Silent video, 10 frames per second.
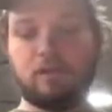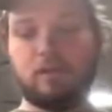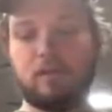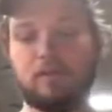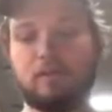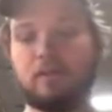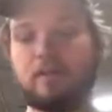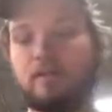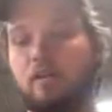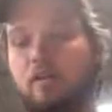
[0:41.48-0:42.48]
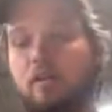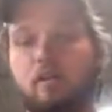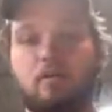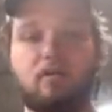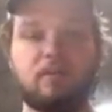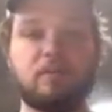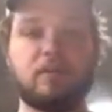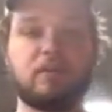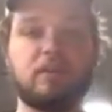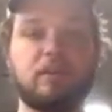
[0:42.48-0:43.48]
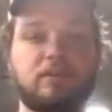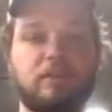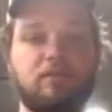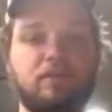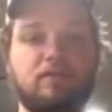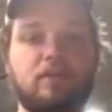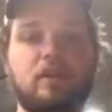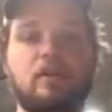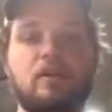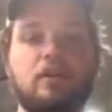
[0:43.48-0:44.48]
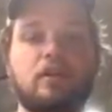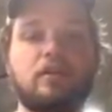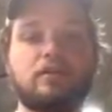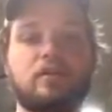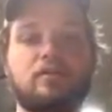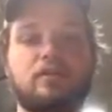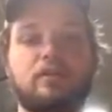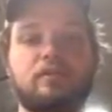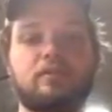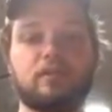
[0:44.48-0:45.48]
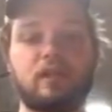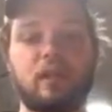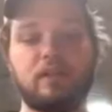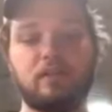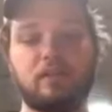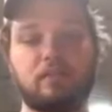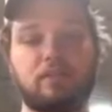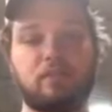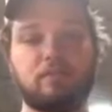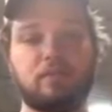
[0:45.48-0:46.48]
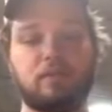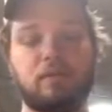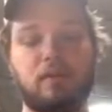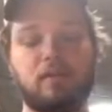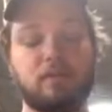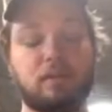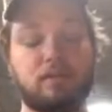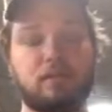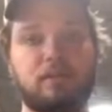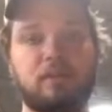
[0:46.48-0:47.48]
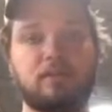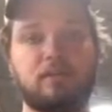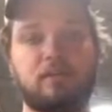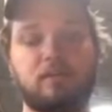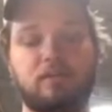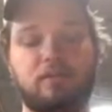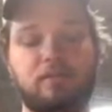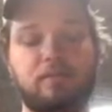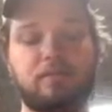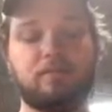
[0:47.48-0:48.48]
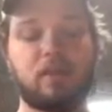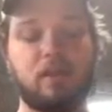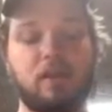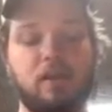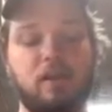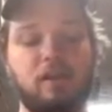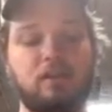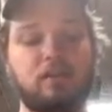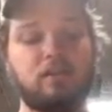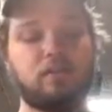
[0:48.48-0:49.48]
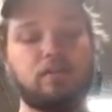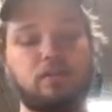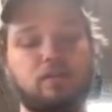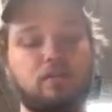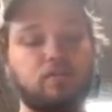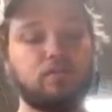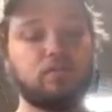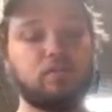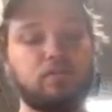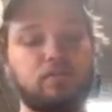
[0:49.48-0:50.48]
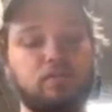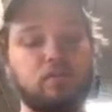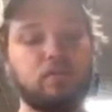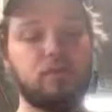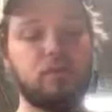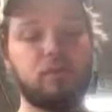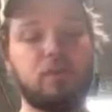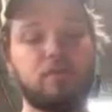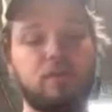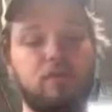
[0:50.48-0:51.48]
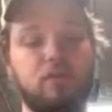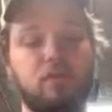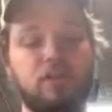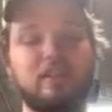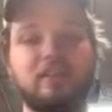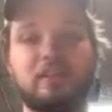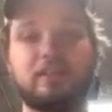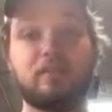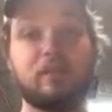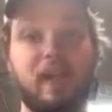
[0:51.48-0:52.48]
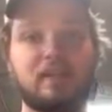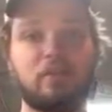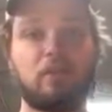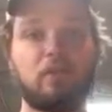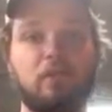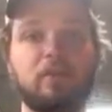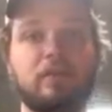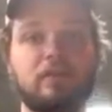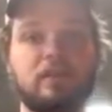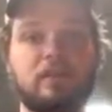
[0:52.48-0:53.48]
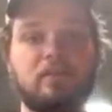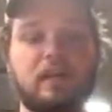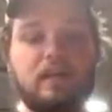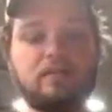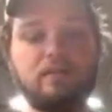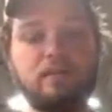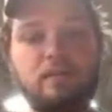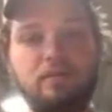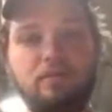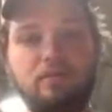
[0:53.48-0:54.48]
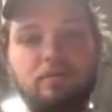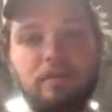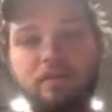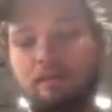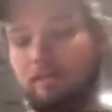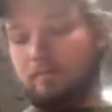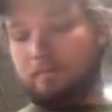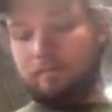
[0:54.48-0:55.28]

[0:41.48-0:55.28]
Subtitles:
Take a second. We're going to inspect the clutch cover. Clutch cover has a sharpener, has a tensioner here, and we're just going to look over the overall cleanliness. If it has a hole, that's a safety hazard. It needs to be replaced.